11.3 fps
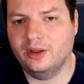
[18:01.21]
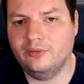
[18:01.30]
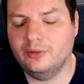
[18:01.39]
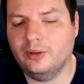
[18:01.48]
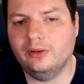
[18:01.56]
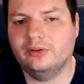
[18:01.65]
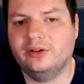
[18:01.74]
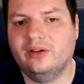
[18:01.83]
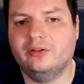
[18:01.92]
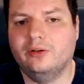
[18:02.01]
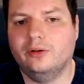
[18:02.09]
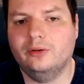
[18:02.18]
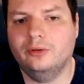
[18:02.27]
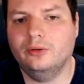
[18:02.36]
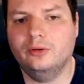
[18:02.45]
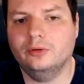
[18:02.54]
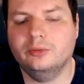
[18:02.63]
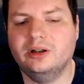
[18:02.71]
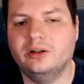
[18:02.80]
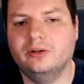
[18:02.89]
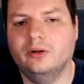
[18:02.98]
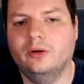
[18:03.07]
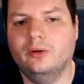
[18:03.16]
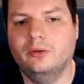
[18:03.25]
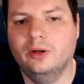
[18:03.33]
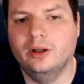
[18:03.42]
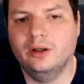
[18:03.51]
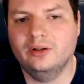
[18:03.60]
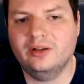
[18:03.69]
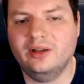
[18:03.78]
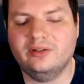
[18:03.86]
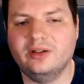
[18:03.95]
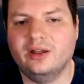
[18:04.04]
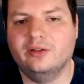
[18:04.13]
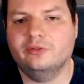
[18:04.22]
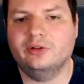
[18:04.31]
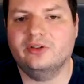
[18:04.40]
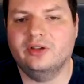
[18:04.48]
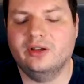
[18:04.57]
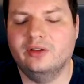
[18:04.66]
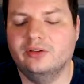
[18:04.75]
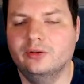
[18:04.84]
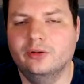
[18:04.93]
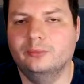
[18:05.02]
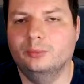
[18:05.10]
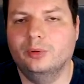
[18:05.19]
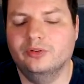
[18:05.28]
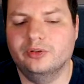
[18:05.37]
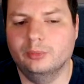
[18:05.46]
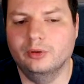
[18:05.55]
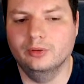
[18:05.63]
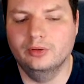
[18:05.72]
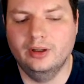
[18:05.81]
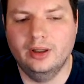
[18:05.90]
If you are a tester, you already know testing everything is not possible.